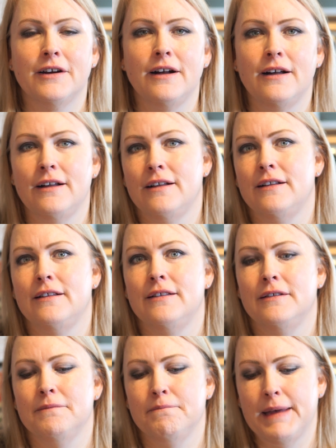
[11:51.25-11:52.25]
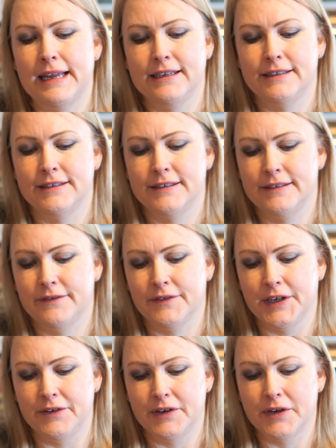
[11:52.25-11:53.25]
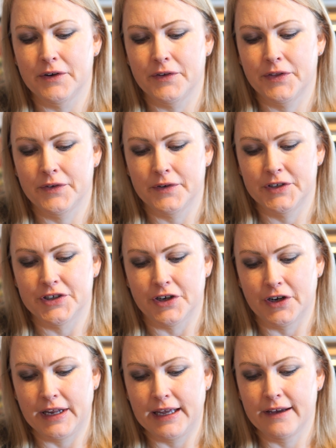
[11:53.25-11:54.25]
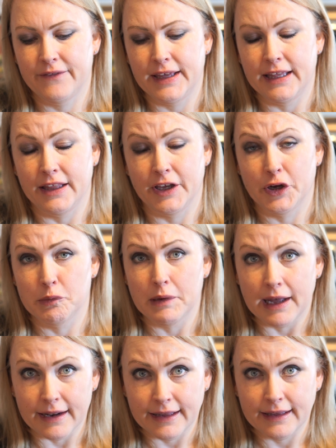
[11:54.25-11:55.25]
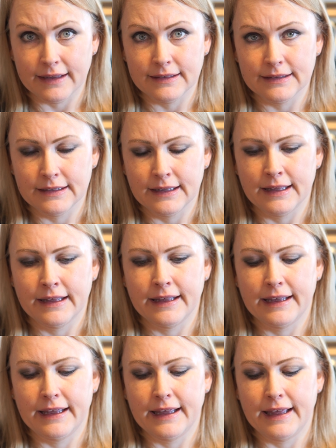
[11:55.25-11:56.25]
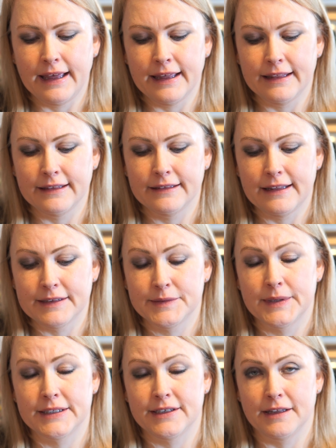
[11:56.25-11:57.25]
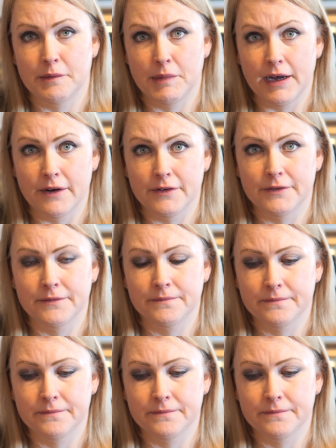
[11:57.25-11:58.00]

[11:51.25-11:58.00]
all meant for you to go through a journey of healing your body. And that's what it's all about.